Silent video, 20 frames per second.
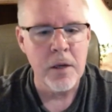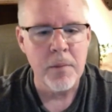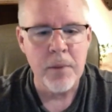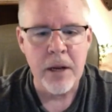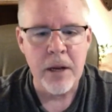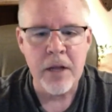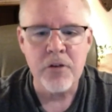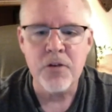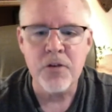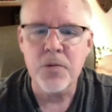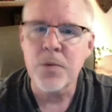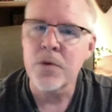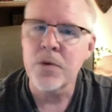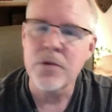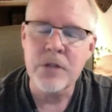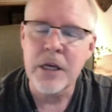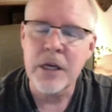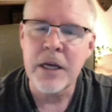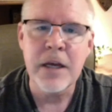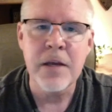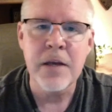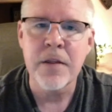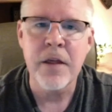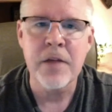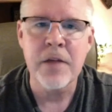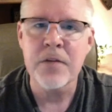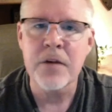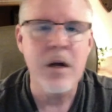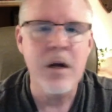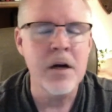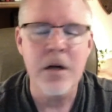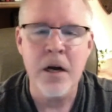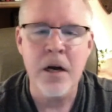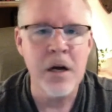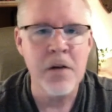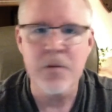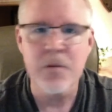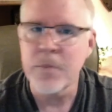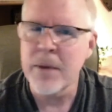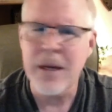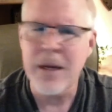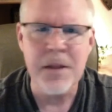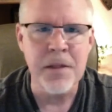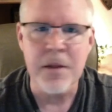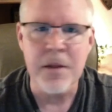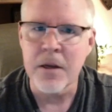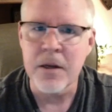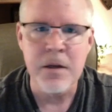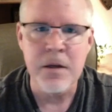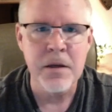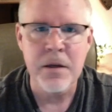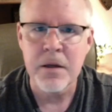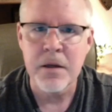But I just want to tell you that's not God's method.